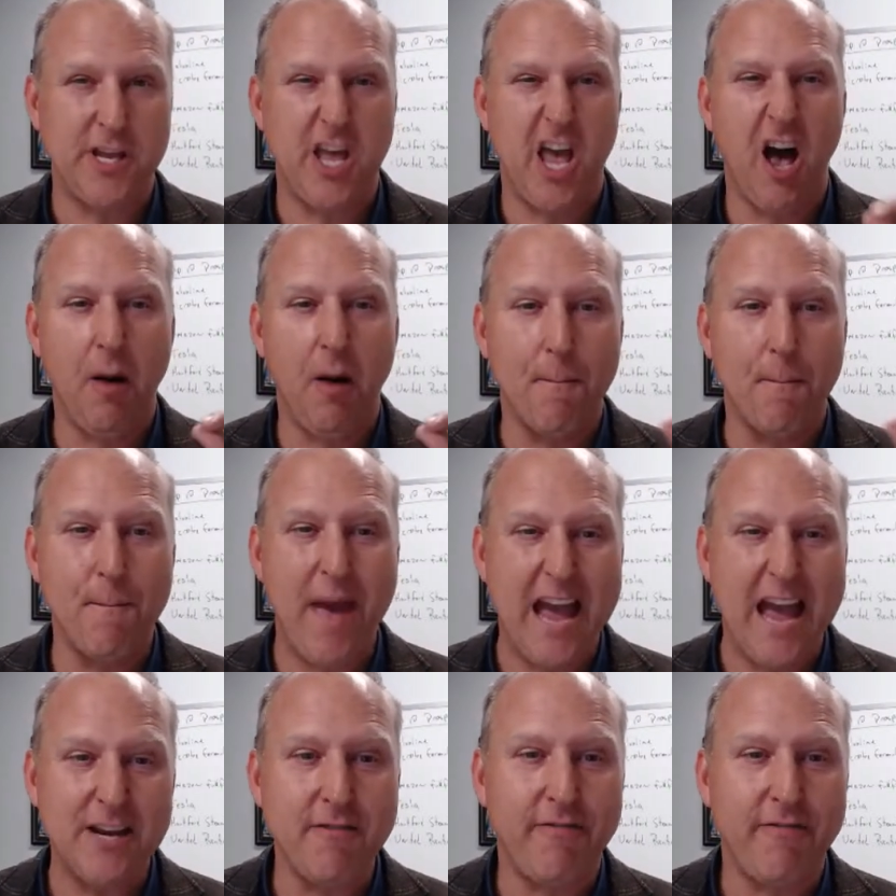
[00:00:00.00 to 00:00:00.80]
You help
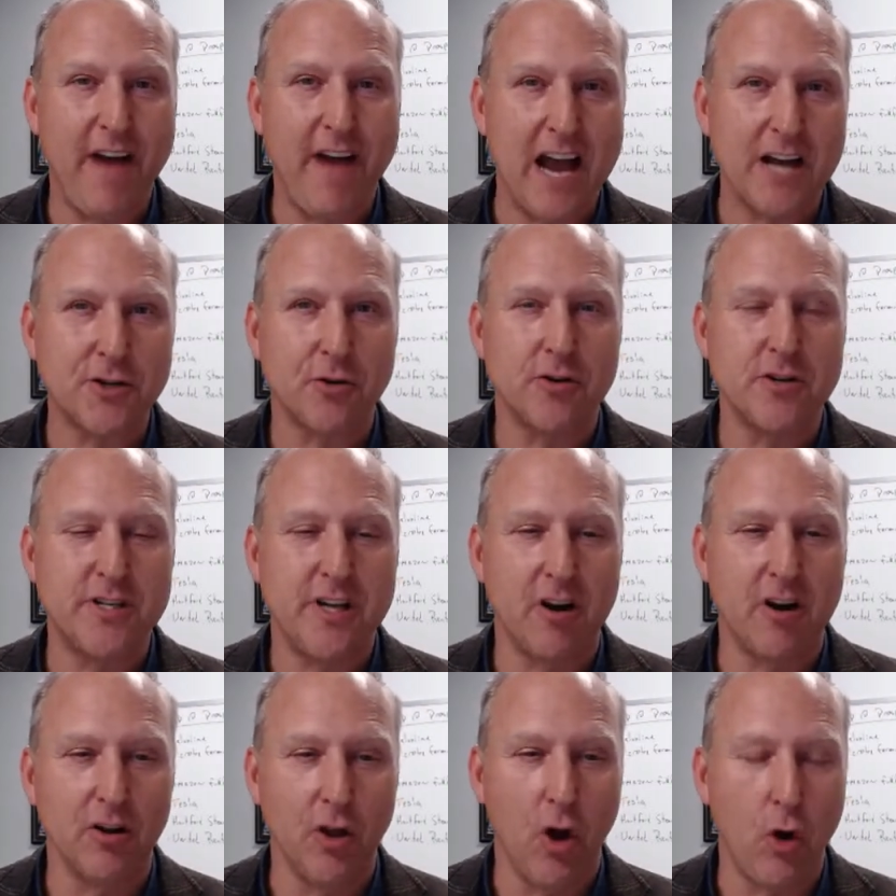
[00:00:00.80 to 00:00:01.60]
manufacturers
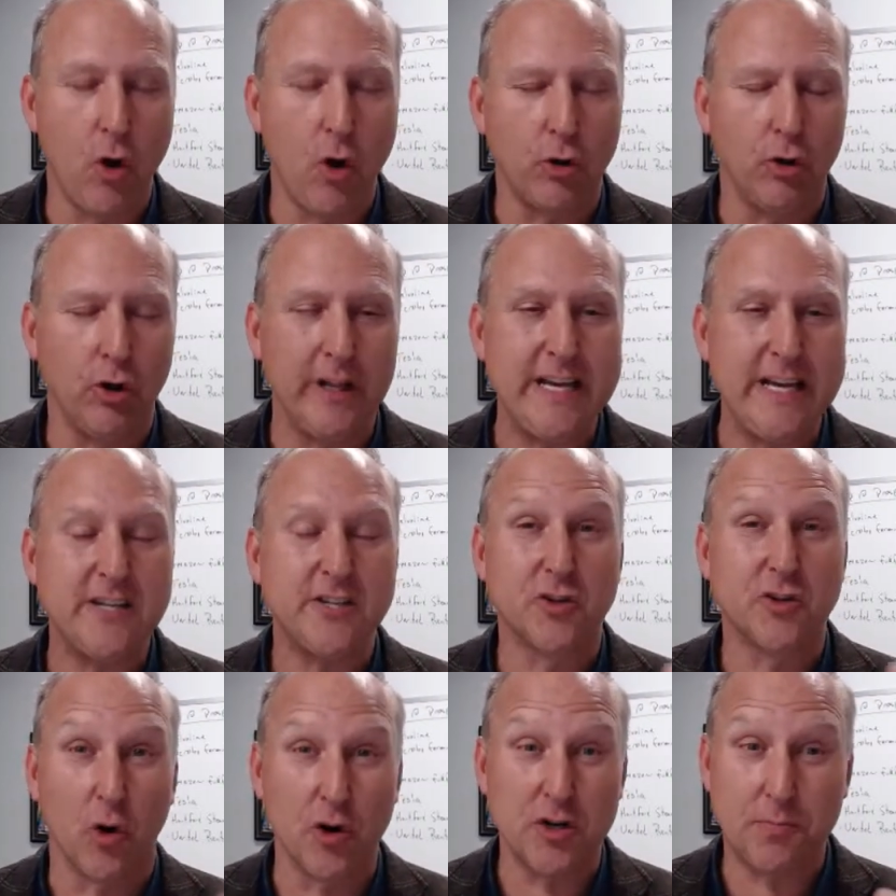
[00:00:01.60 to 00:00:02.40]
here locally
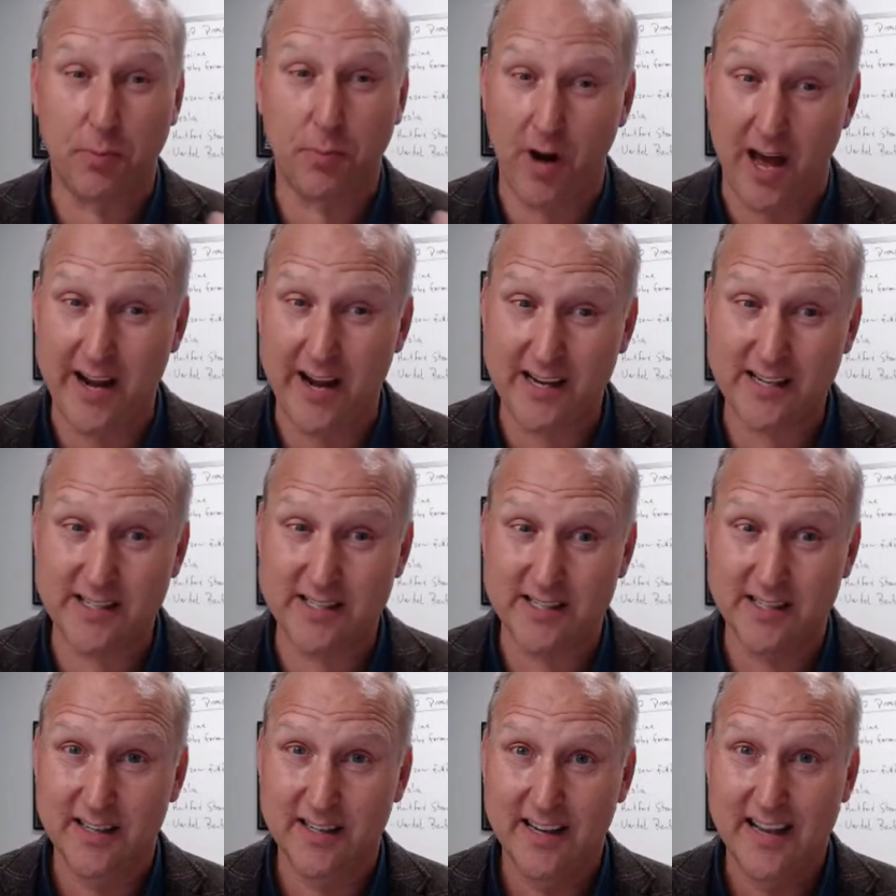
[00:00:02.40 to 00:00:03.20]
source
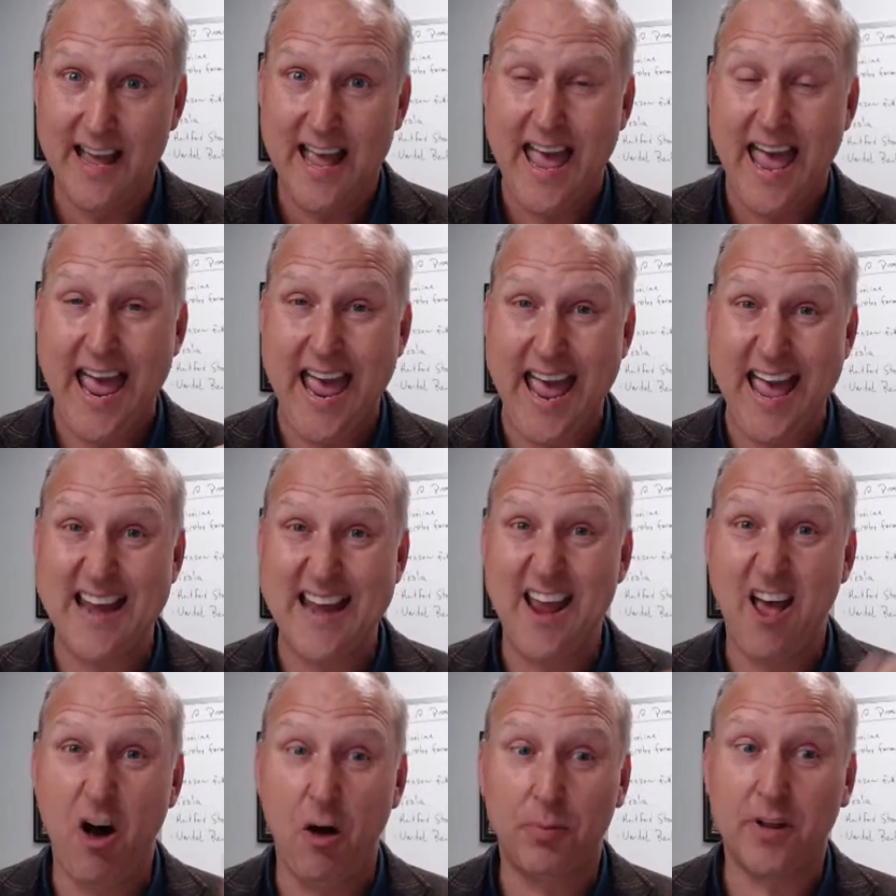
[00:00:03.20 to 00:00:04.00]
products
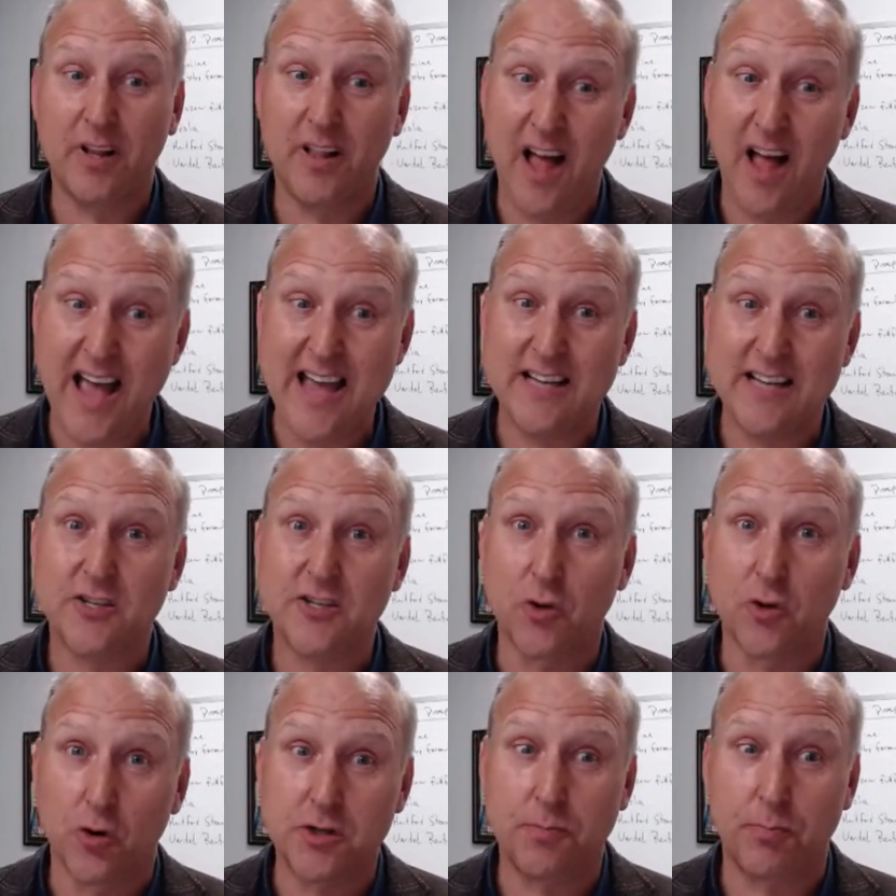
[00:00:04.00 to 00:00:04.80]
and help clients
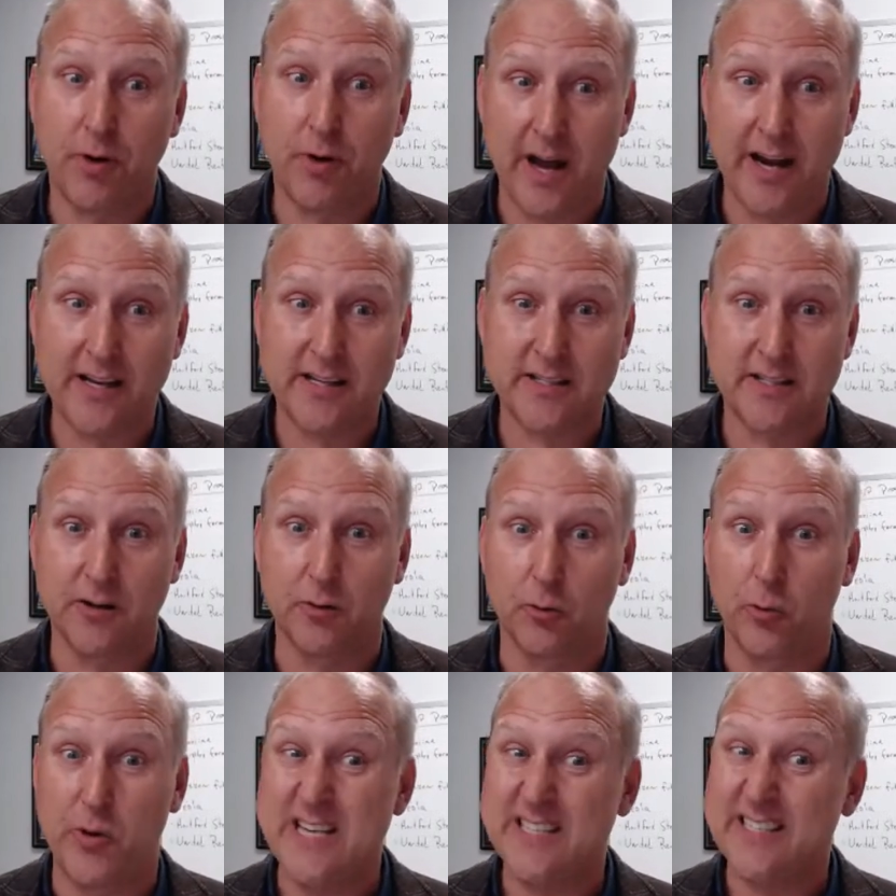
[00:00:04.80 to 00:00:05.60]
source products
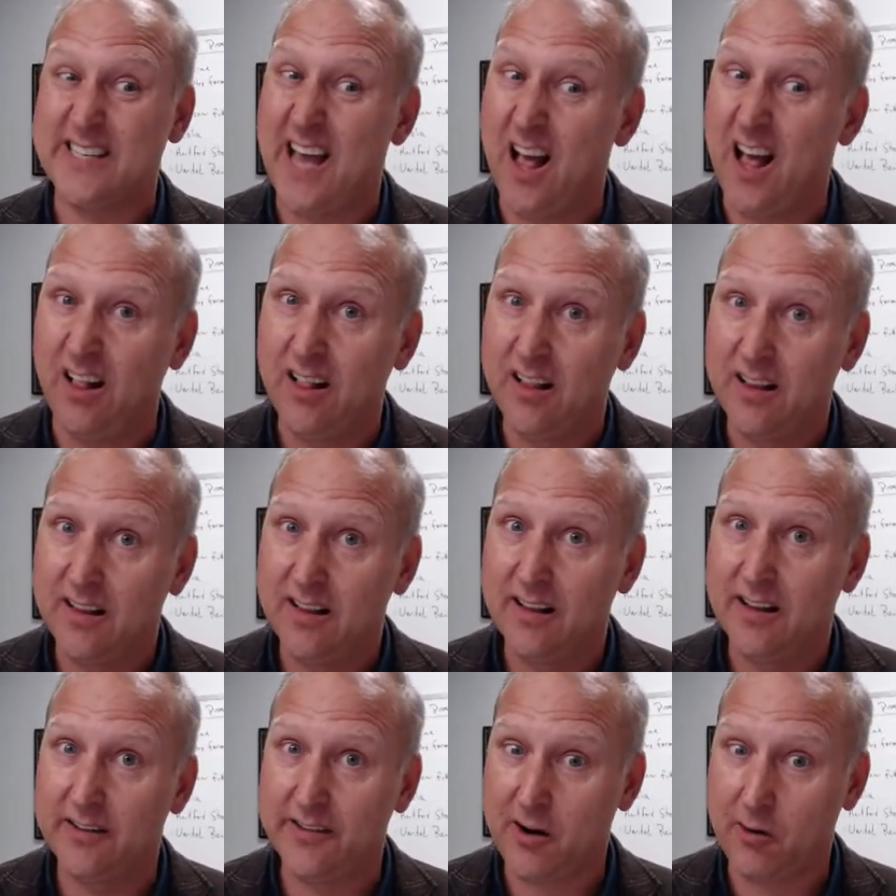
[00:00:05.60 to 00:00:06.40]
to resell.
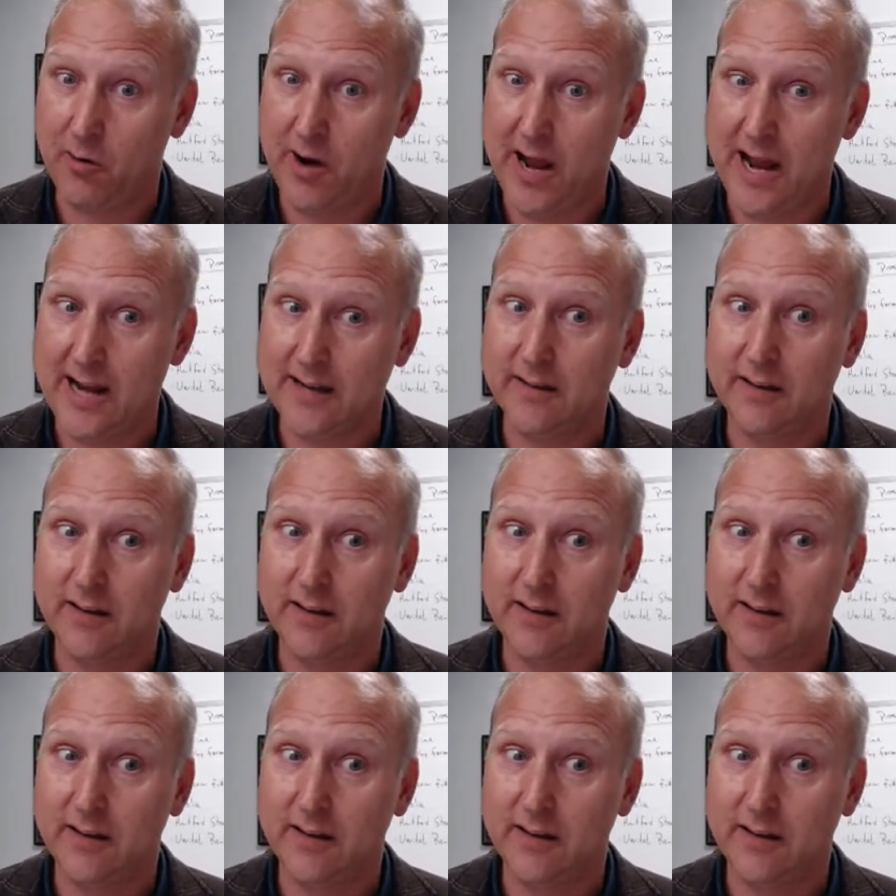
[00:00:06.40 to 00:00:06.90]
Is that correct?